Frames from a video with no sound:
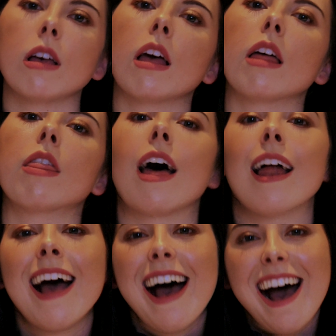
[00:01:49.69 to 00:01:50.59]
say
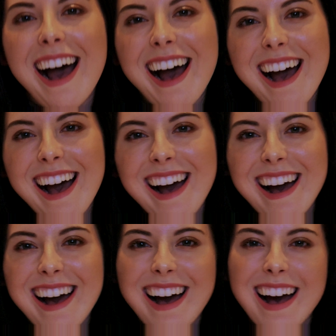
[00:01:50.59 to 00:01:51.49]
that
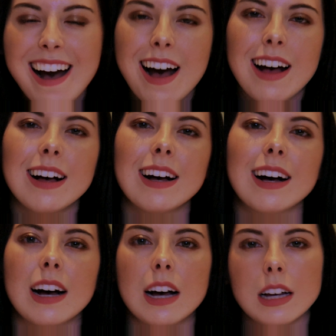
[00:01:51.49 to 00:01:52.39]

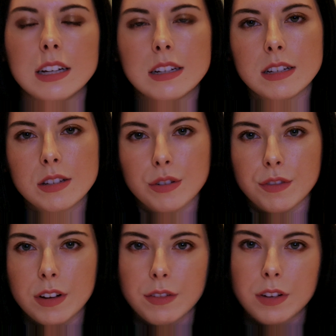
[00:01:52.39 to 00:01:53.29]
I
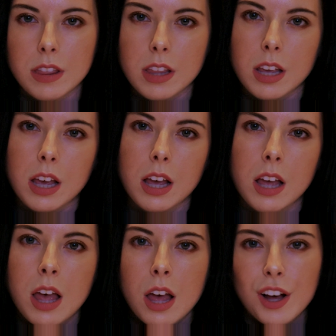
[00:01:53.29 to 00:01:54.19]
deserve
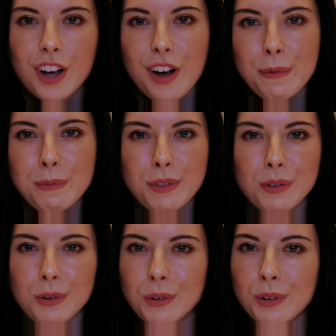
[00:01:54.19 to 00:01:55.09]
everything. Come
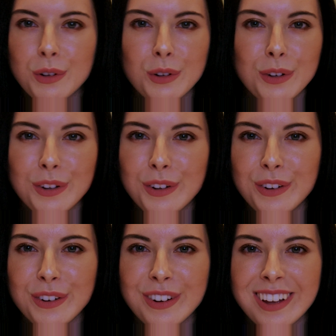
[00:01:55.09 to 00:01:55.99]
through,
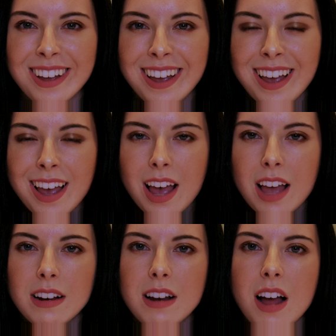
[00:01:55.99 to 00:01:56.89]

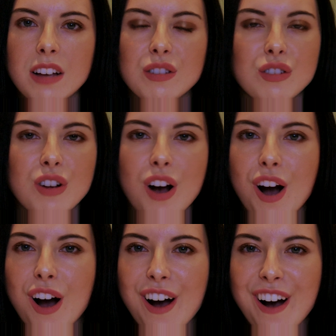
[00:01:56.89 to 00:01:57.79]
and I
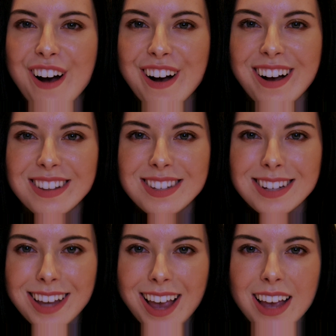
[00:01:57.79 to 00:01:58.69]
start
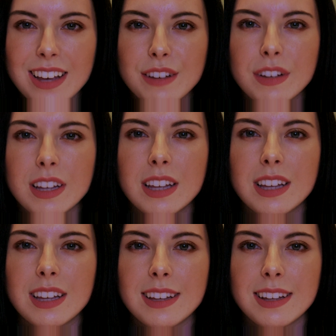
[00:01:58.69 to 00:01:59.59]
to cave in.